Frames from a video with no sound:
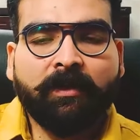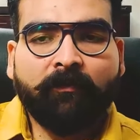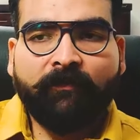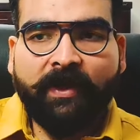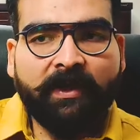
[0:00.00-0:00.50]

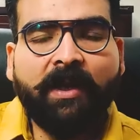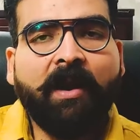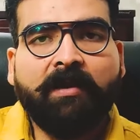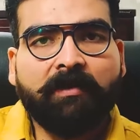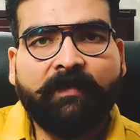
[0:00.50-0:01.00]
Very
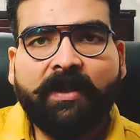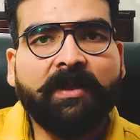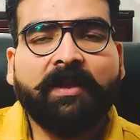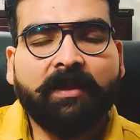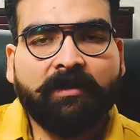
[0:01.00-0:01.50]
hard,
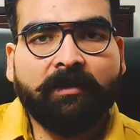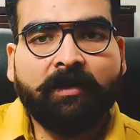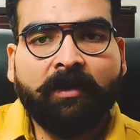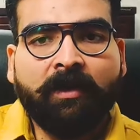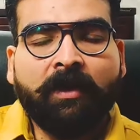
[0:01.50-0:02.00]
very rare.
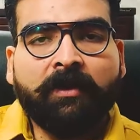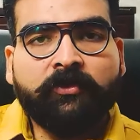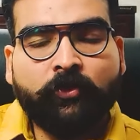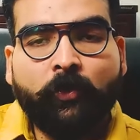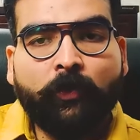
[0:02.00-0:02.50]

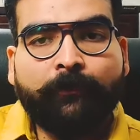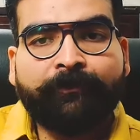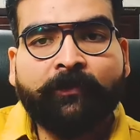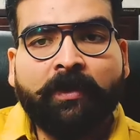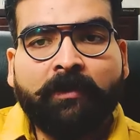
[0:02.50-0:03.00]

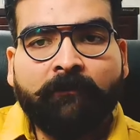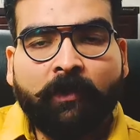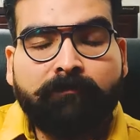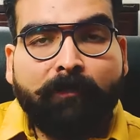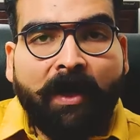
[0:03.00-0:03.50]
So,
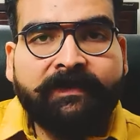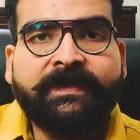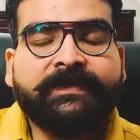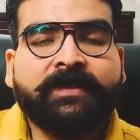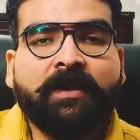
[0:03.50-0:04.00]
for
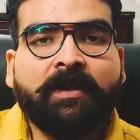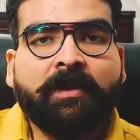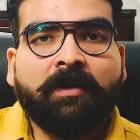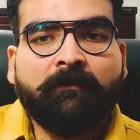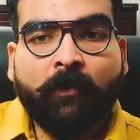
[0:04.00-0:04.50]
masses,
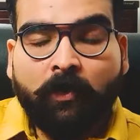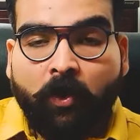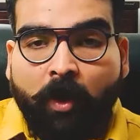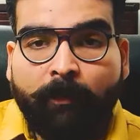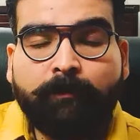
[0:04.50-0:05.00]
for
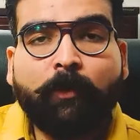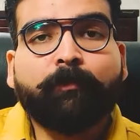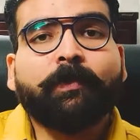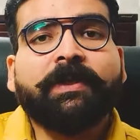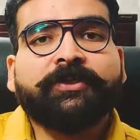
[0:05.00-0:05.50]
common
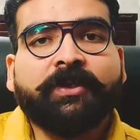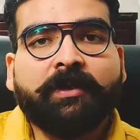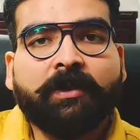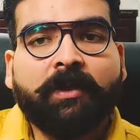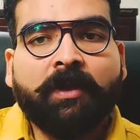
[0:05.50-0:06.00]

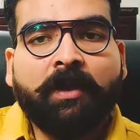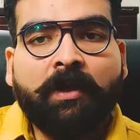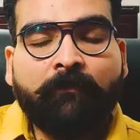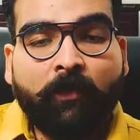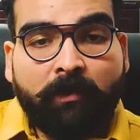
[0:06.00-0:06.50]
population,
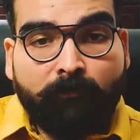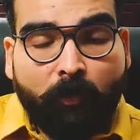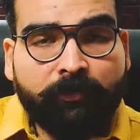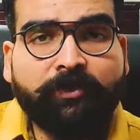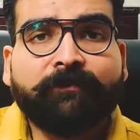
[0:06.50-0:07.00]
for
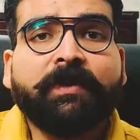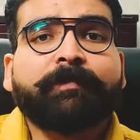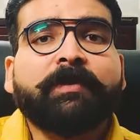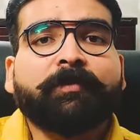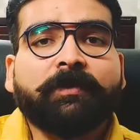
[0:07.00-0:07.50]
most of the
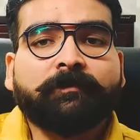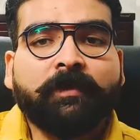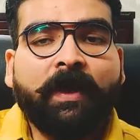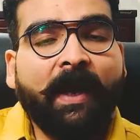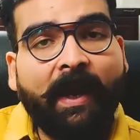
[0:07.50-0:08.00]
people,
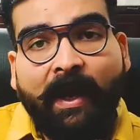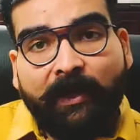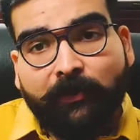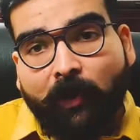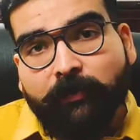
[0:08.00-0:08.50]

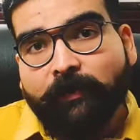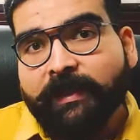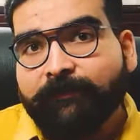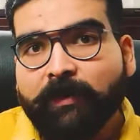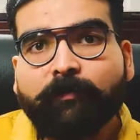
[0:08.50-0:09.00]
and not
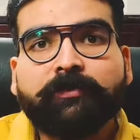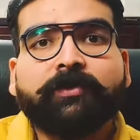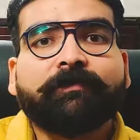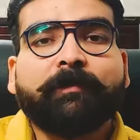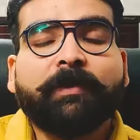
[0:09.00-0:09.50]
only for most
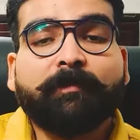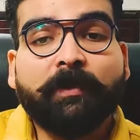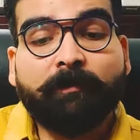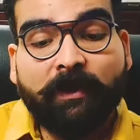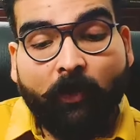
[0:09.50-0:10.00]
of the
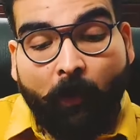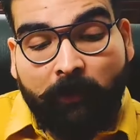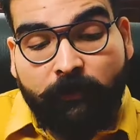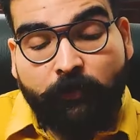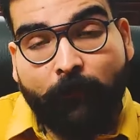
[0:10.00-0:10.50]
people, but
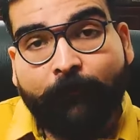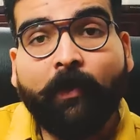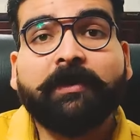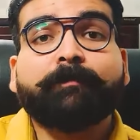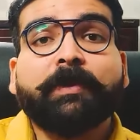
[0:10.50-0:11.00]
also
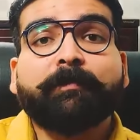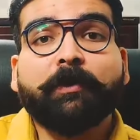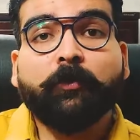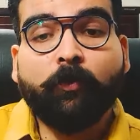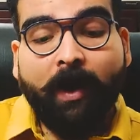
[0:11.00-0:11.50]
for the
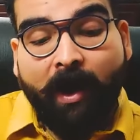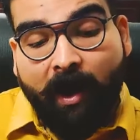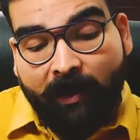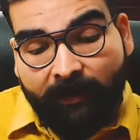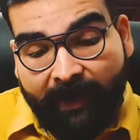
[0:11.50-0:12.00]
people who
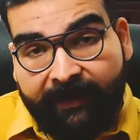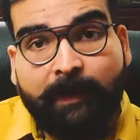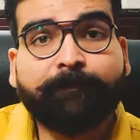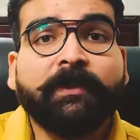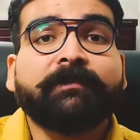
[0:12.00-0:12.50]
are
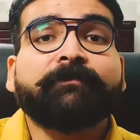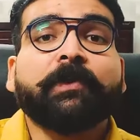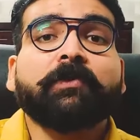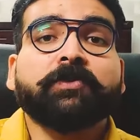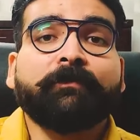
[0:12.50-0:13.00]
adept in
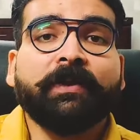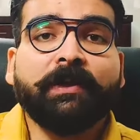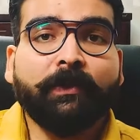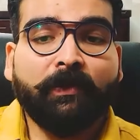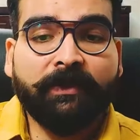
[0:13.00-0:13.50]

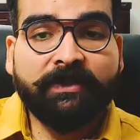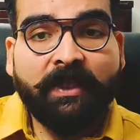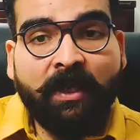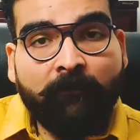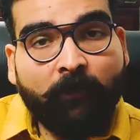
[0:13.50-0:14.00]
philosophical
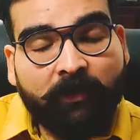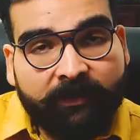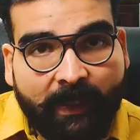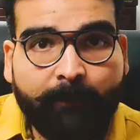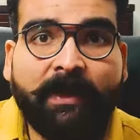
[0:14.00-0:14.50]
knowledge, for
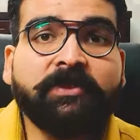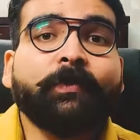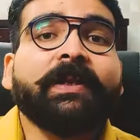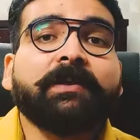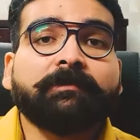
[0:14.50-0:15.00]
them as
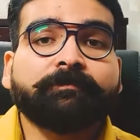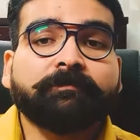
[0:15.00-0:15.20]
well,